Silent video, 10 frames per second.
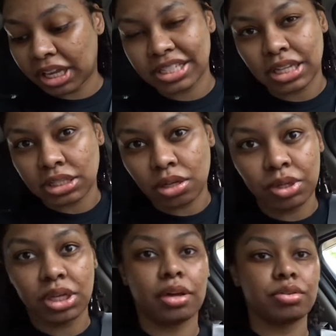Like I said, it's
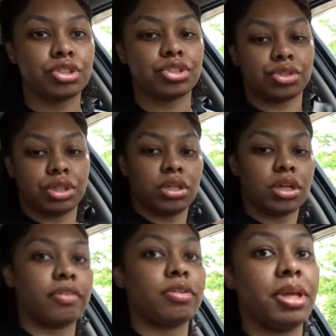only down the street.
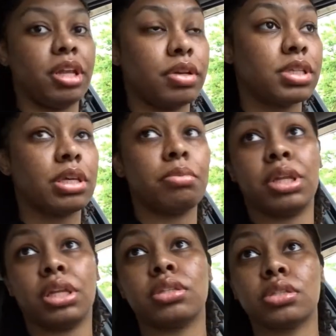I have to be there in 10
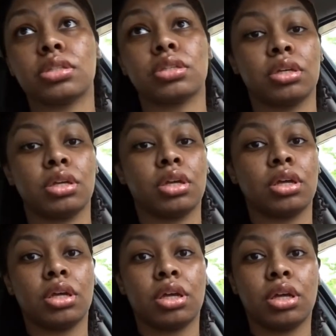minutes.
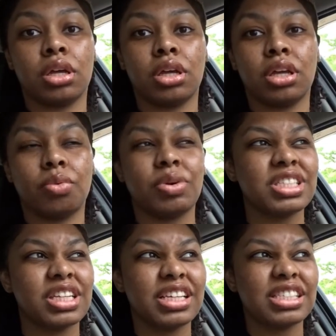
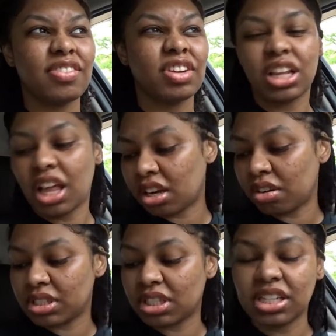What's today, 7 o'clock or
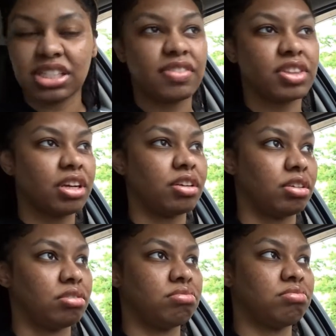what's today,
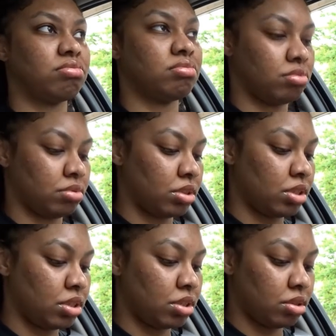7.30?
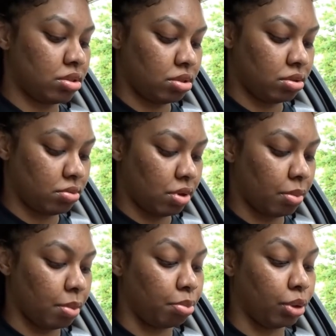I'm
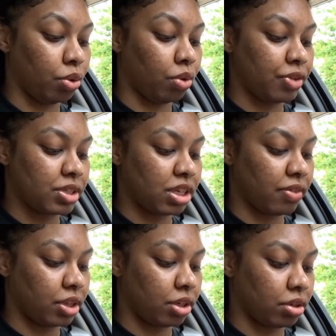gonna be blue if it's
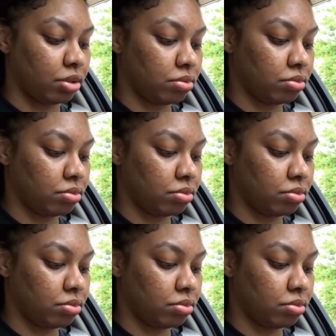7.30.